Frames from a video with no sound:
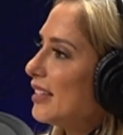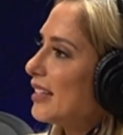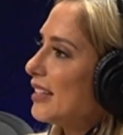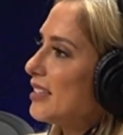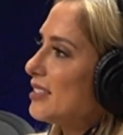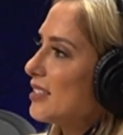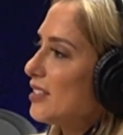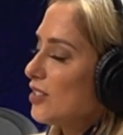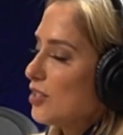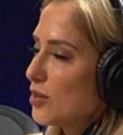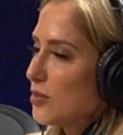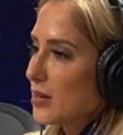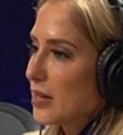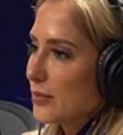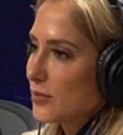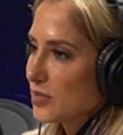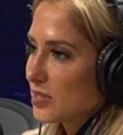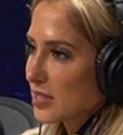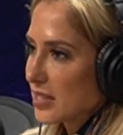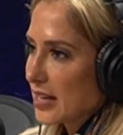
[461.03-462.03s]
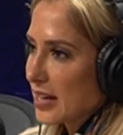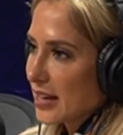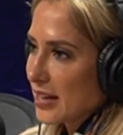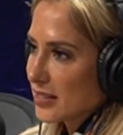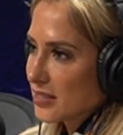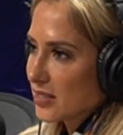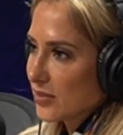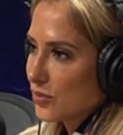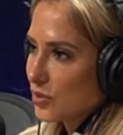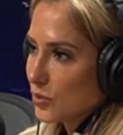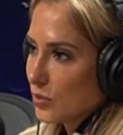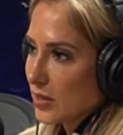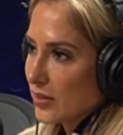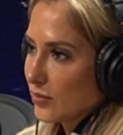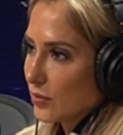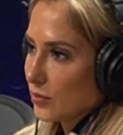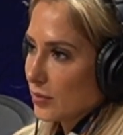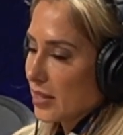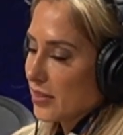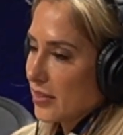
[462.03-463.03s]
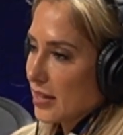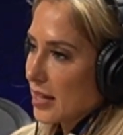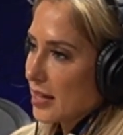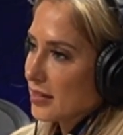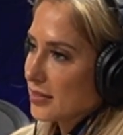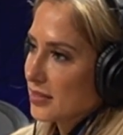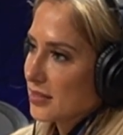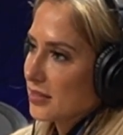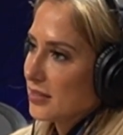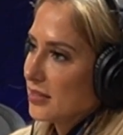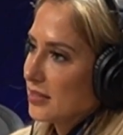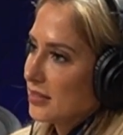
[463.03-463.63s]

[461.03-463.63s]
And I said, you know what, I'm just going to ask if she would ever rent that.